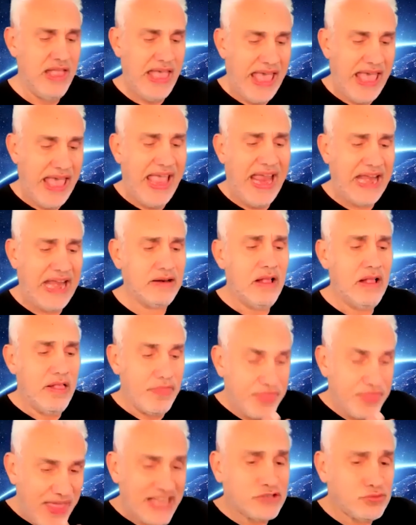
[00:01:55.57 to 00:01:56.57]
And
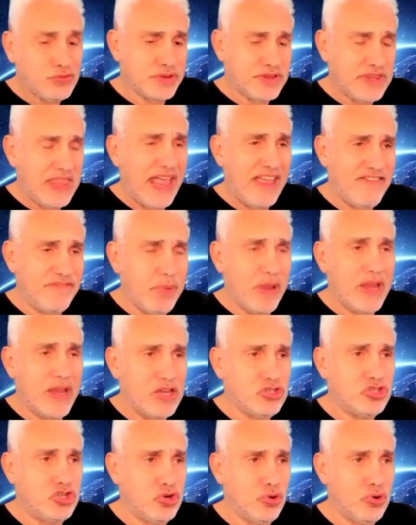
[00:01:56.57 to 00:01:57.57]
that's what they've
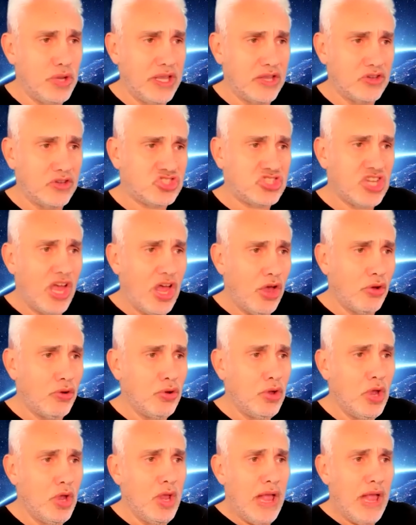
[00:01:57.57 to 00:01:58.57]
been doing. So
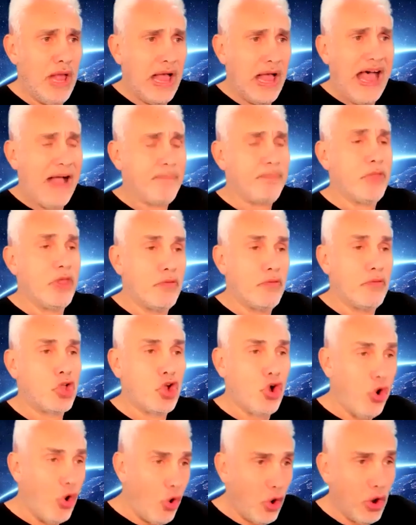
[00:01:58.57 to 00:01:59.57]

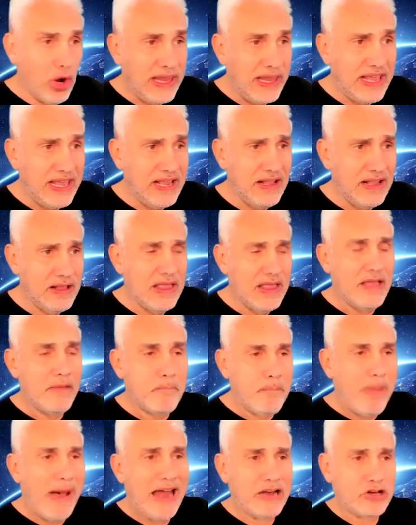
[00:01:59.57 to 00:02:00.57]
calling,
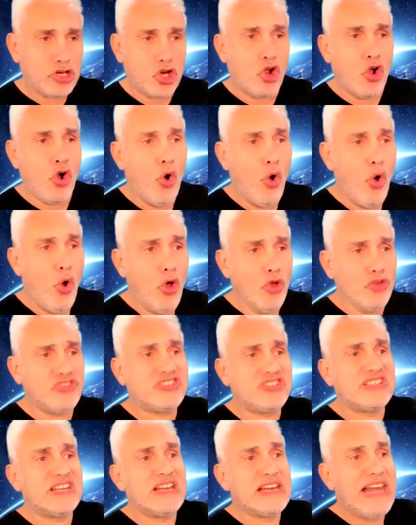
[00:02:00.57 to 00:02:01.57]
but
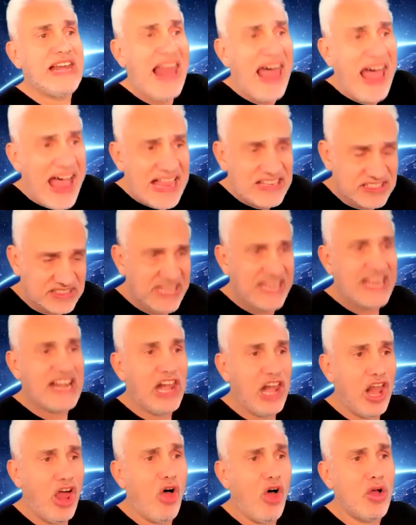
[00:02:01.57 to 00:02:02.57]
calls lasting
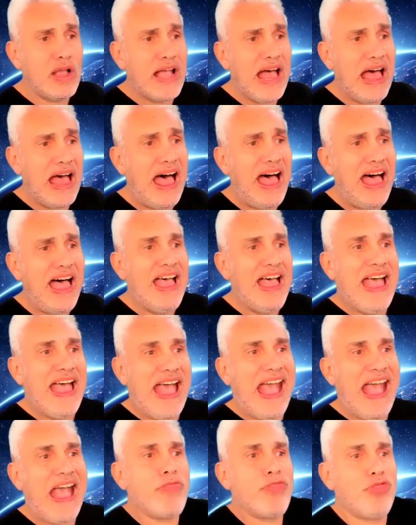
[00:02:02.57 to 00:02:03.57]
longer,
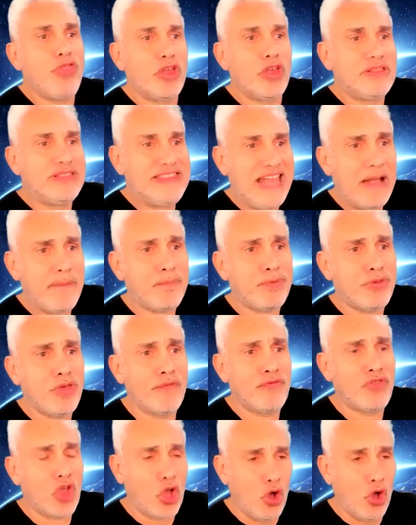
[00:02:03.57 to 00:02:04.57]
and the depth of
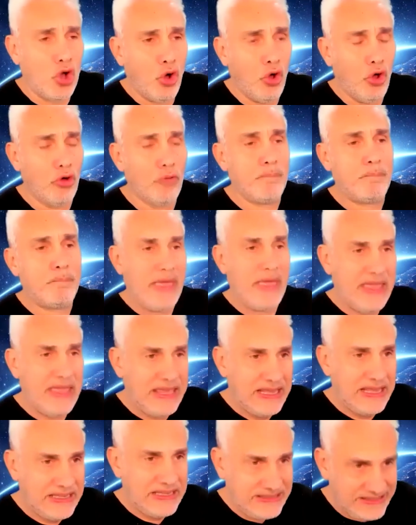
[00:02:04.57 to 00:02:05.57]
the call
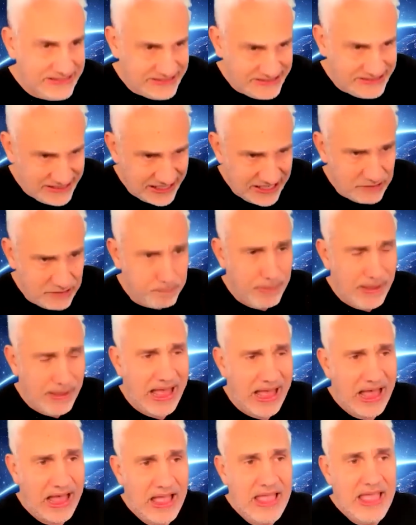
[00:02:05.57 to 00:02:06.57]
being
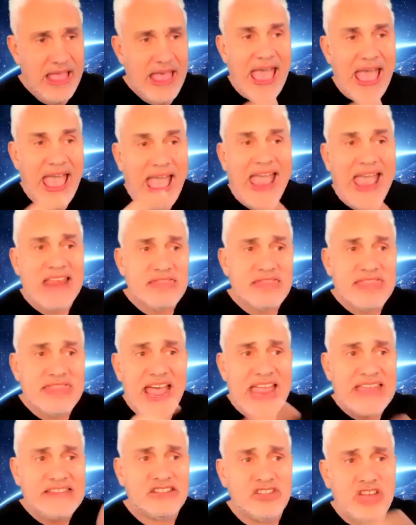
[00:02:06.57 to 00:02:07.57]
deeper, and they
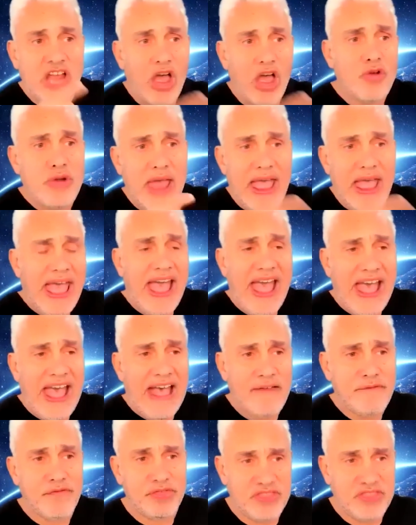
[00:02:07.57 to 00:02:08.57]
don't
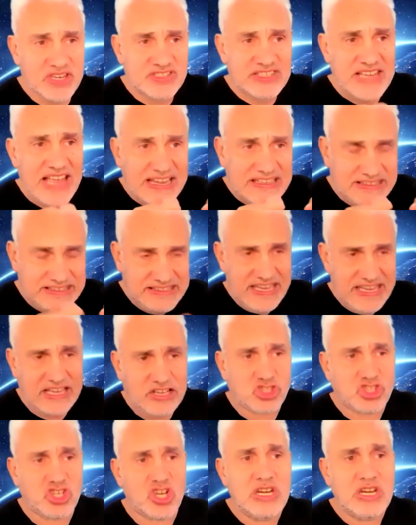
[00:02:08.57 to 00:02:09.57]
have this
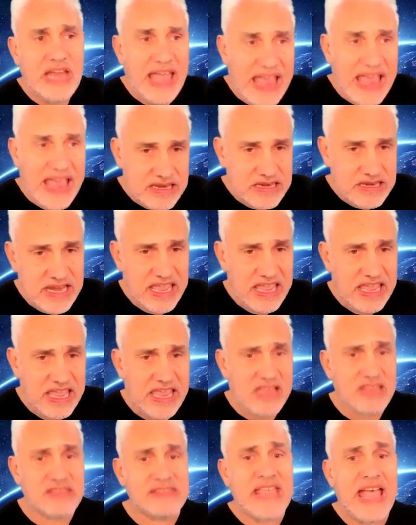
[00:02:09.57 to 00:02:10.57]
addiction and
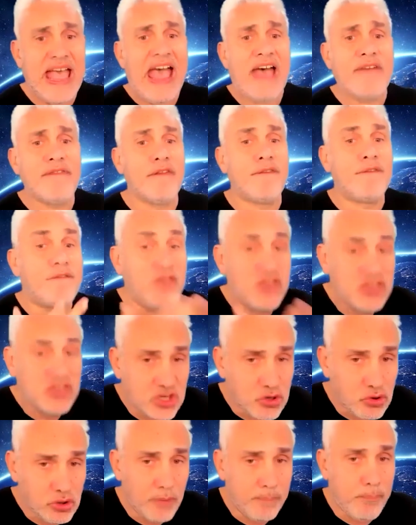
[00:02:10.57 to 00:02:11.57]
need to have a
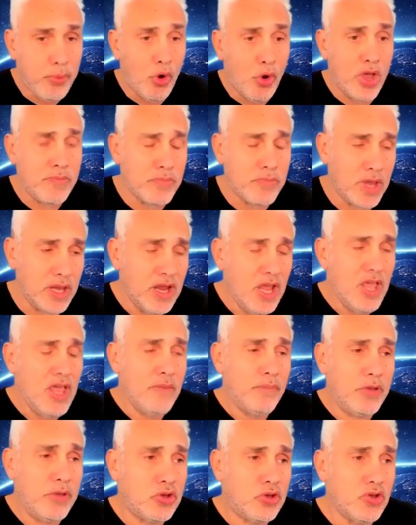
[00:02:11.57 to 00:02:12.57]
physical appointment.
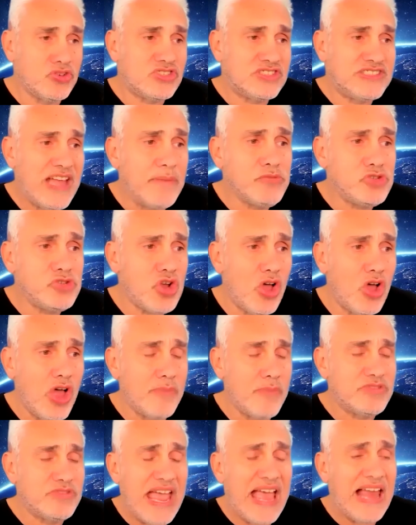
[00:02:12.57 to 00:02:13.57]
Because
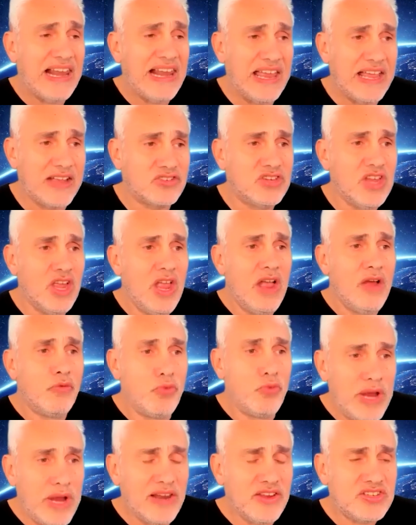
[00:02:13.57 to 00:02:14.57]
sometimes, Alex,
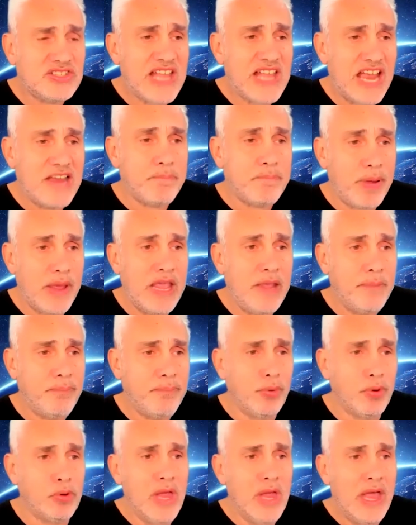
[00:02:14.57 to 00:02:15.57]
real estate
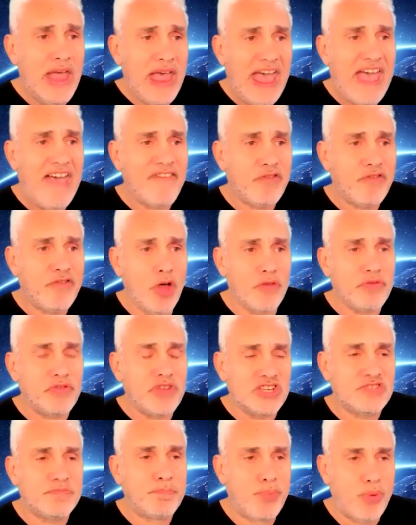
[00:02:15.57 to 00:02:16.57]
people have got
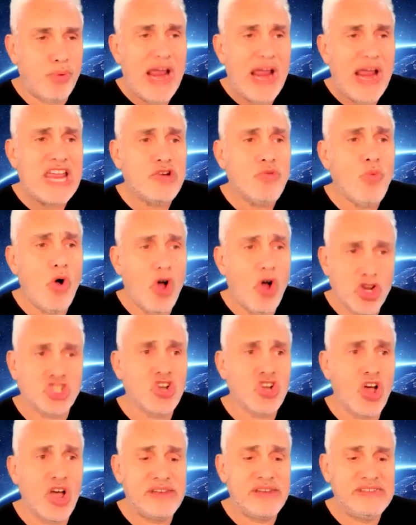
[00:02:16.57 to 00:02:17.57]
this brainwash
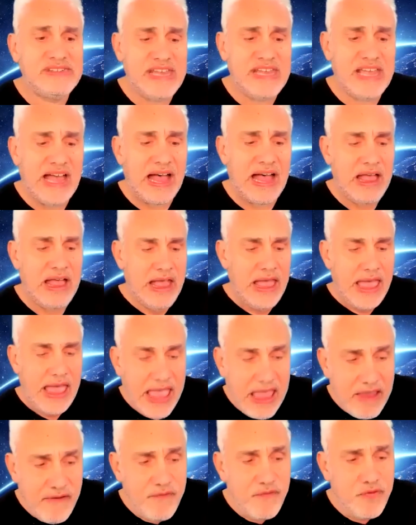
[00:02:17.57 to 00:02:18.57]
idea.
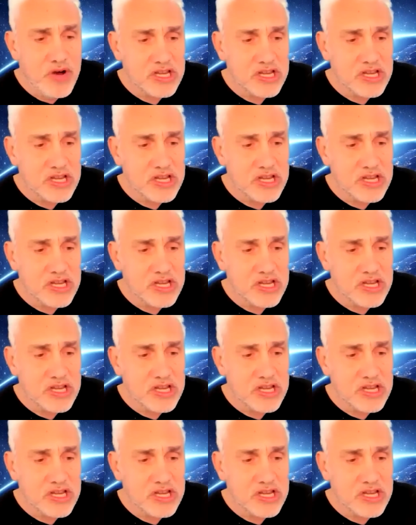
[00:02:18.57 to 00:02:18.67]
Every